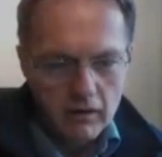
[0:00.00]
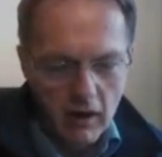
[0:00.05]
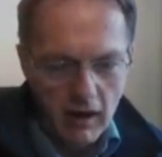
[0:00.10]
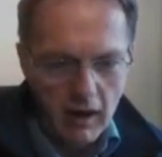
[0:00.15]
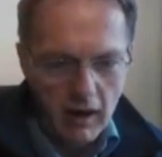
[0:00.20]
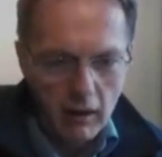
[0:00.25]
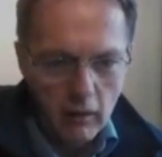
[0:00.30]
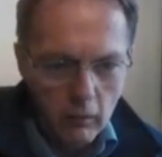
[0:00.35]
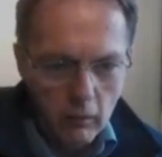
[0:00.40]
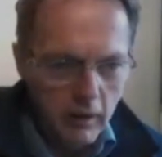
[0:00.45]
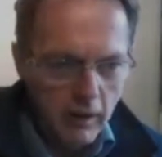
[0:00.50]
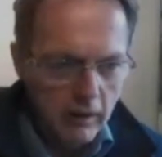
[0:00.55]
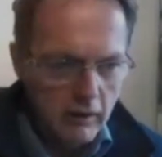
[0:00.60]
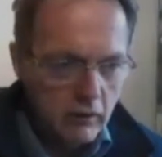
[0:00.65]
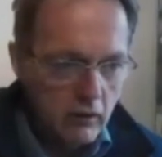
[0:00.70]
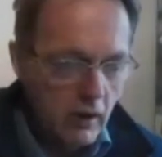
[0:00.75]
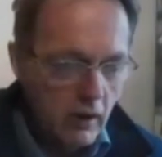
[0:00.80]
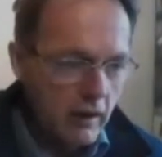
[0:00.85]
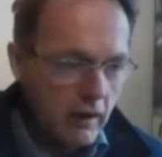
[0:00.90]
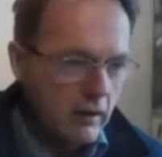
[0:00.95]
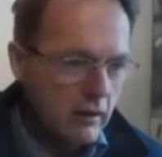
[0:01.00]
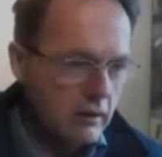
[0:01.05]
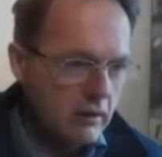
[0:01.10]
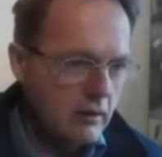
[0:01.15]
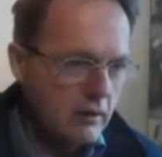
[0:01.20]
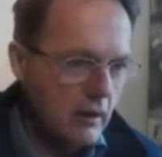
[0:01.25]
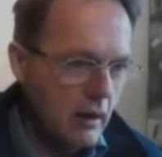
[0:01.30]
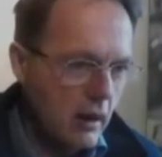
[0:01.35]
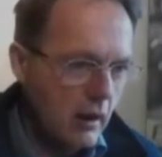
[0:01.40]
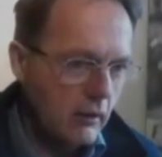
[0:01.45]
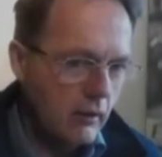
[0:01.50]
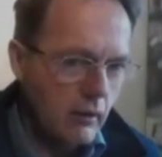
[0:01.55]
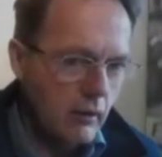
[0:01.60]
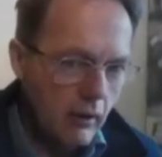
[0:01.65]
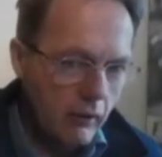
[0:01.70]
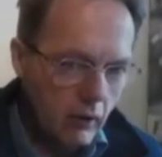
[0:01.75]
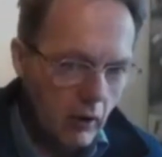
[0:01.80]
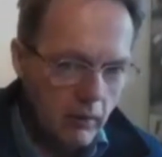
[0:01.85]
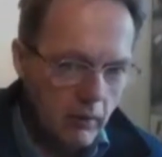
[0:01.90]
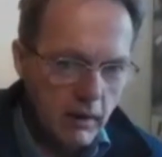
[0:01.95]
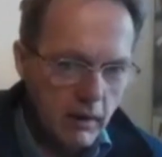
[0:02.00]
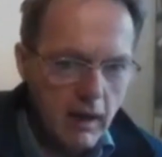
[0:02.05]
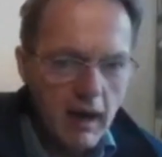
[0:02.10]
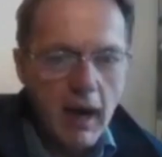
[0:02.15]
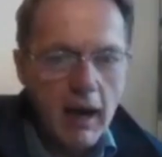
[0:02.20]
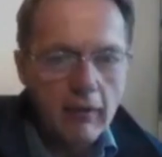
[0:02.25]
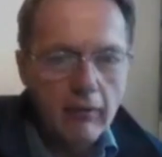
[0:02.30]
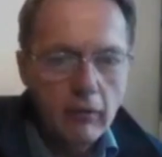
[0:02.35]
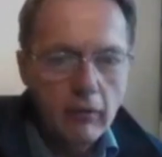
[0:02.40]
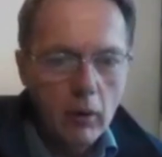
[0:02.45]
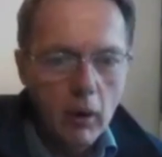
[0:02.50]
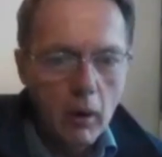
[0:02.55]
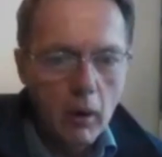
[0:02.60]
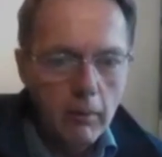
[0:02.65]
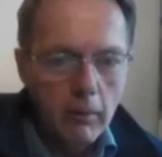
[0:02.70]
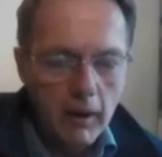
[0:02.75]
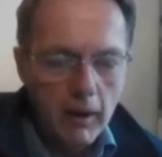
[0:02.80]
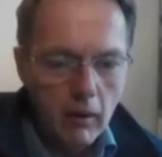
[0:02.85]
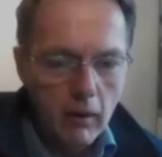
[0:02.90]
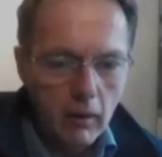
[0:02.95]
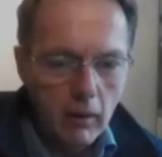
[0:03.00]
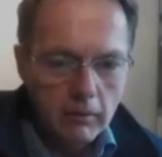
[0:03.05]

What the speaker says: to how we as traders have got to be careful about